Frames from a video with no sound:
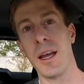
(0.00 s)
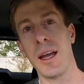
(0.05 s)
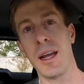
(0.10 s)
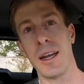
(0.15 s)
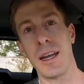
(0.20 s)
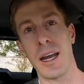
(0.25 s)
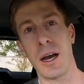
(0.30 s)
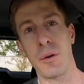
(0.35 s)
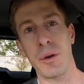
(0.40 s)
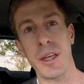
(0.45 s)

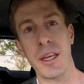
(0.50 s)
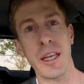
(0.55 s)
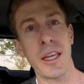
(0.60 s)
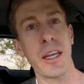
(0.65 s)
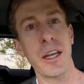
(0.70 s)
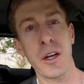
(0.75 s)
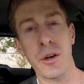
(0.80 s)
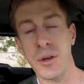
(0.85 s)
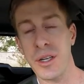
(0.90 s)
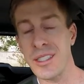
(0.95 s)
Now,
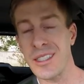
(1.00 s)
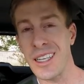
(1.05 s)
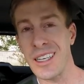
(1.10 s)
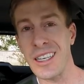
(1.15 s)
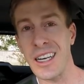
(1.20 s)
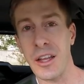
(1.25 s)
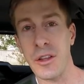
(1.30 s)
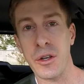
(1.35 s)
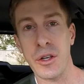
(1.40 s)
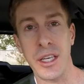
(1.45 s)
here is
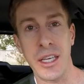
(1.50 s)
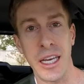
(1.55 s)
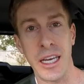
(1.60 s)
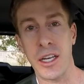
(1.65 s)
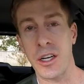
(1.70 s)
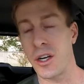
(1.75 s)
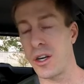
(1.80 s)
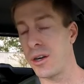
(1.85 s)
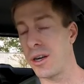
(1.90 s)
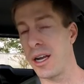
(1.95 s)
another
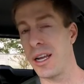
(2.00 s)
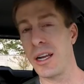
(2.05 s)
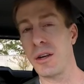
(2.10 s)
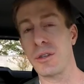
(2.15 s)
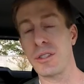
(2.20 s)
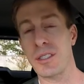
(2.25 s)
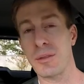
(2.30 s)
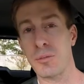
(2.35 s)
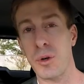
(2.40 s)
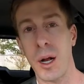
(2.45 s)
kicker. Here
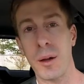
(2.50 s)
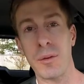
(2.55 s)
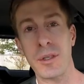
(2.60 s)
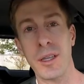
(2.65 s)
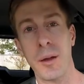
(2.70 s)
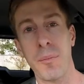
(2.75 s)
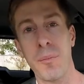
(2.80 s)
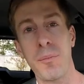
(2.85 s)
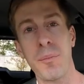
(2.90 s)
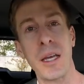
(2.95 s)
is probably
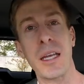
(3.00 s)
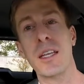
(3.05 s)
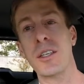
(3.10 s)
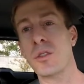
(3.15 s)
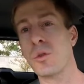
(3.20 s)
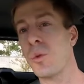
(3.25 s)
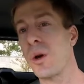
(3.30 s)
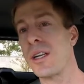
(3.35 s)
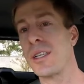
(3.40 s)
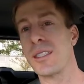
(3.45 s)
the
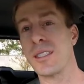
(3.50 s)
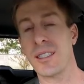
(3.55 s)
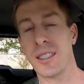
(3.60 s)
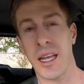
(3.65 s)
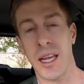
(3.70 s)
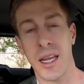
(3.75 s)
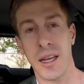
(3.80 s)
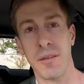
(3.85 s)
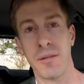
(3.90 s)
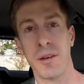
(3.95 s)
biggest way to
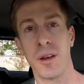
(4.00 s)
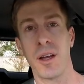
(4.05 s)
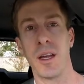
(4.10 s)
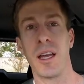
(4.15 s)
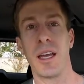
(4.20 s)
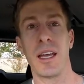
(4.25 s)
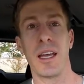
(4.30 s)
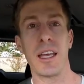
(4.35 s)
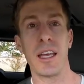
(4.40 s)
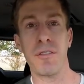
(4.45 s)
save
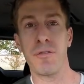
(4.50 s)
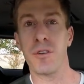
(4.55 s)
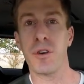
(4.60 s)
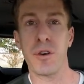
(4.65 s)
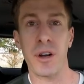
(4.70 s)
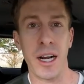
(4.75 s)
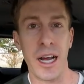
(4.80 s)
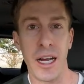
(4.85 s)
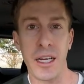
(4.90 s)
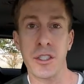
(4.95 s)
if you're
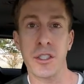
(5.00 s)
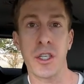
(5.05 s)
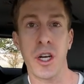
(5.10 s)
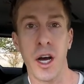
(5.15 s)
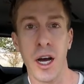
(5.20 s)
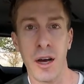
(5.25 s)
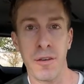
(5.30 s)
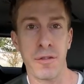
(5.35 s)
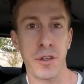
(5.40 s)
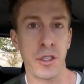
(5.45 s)
an iced
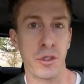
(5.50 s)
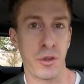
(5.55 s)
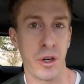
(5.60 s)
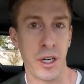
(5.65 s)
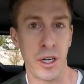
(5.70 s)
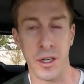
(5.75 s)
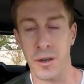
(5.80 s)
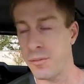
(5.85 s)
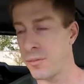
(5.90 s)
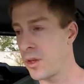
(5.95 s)
coffee
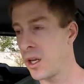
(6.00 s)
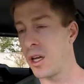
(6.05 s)
drinker.